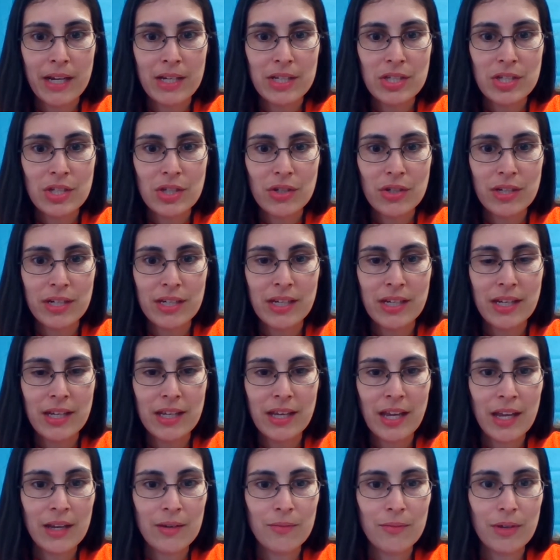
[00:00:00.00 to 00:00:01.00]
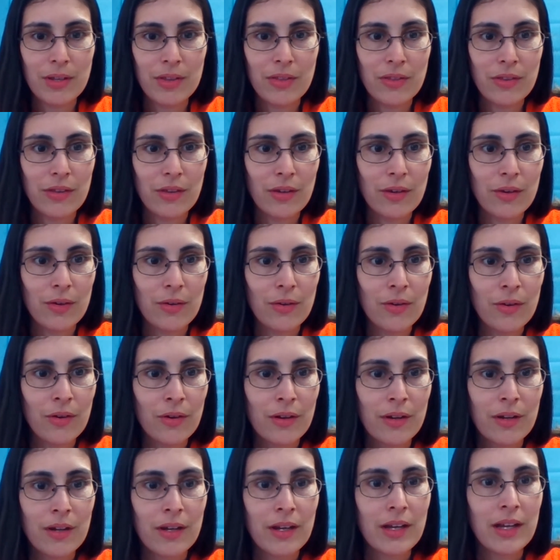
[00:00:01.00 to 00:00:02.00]
my screen again with
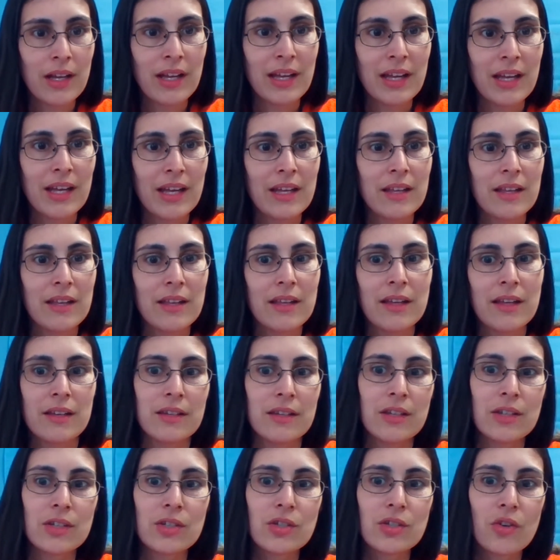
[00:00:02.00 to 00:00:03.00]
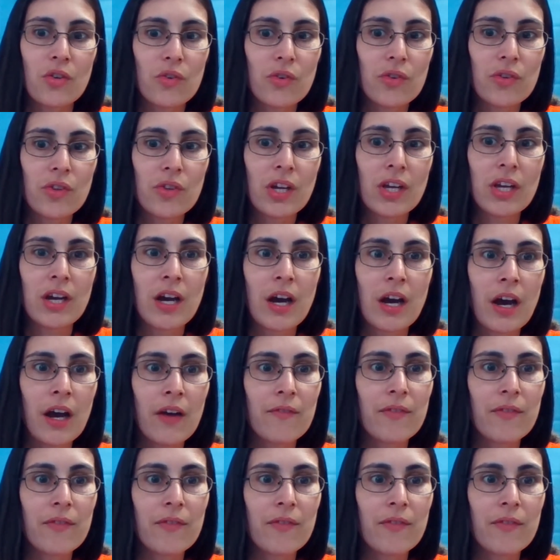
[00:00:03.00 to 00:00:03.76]
you to show you the